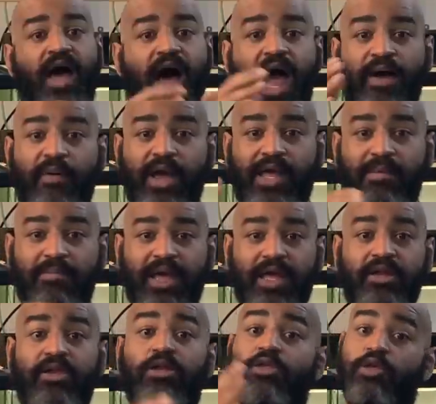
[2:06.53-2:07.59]
I
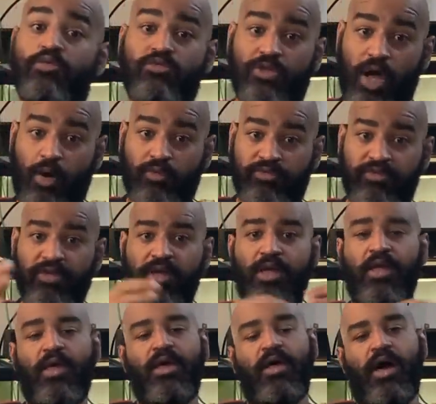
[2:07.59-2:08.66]
recommend you don't.
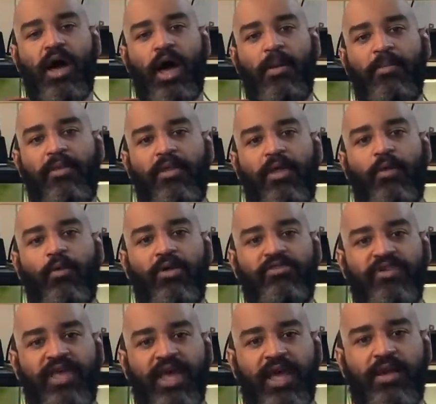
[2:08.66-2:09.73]
Once
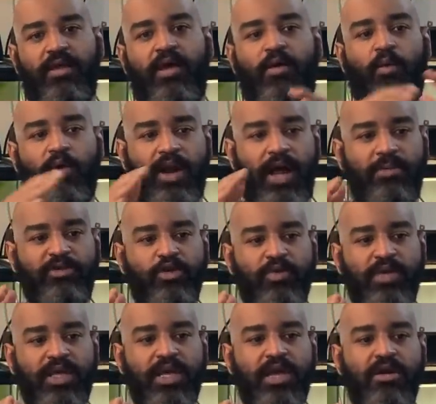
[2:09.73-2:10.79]
again, what I'm
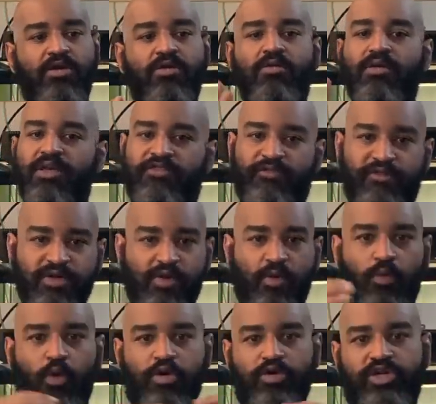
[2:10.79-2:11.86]
doing here is frequent
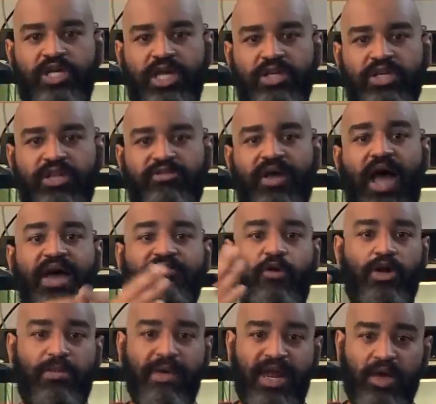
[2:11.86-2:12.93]
water changes. I have
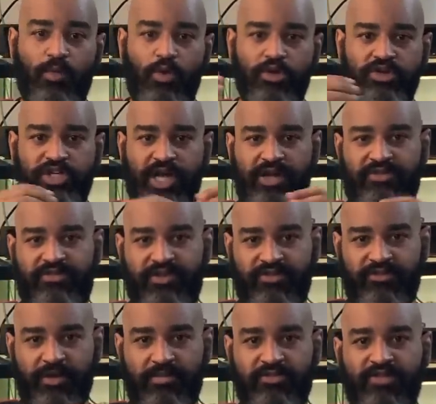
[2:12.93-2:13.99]
automatic water change
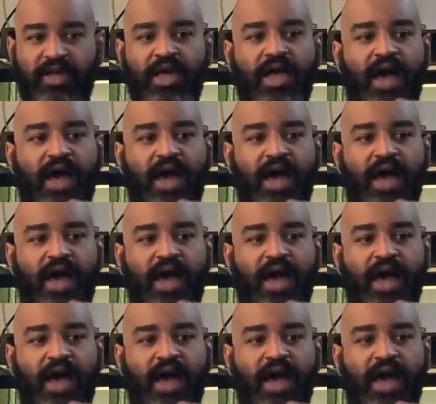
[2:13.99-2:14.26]
systems.